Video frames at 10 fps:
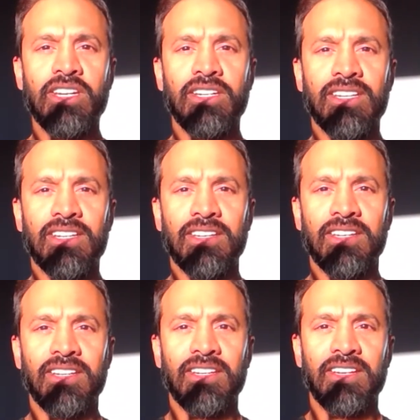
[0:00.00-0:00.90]

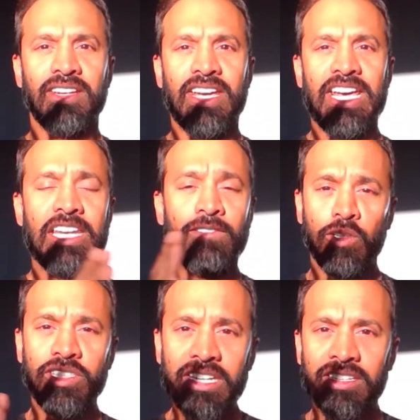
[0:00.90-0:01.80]
And if you
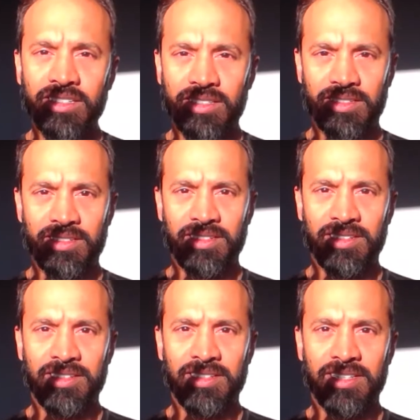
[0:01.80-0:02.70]
didn't,
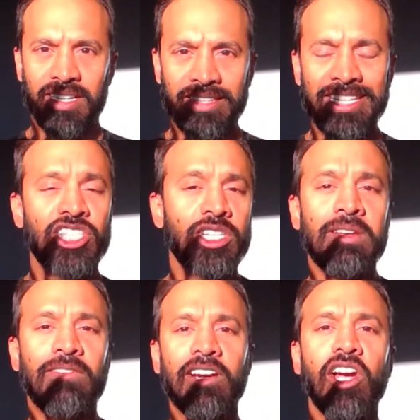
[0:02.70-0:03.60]
then it's going to be
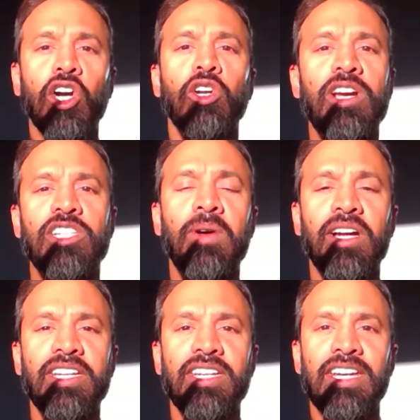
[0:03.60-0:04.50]
very hard to raise
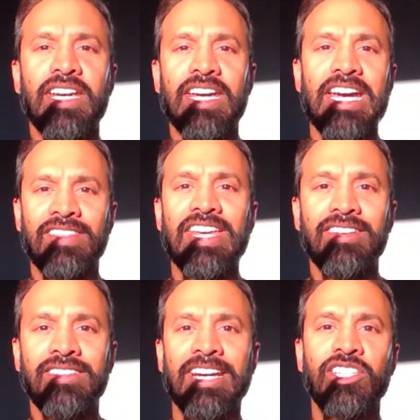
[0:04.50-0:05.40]
money in that
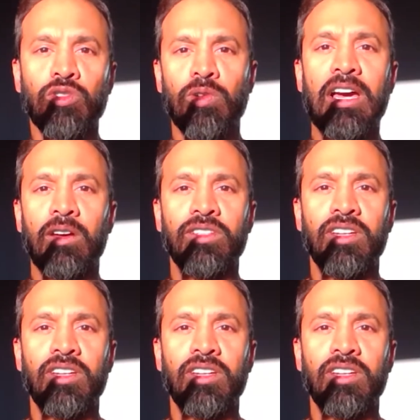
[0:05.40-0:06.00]
next round.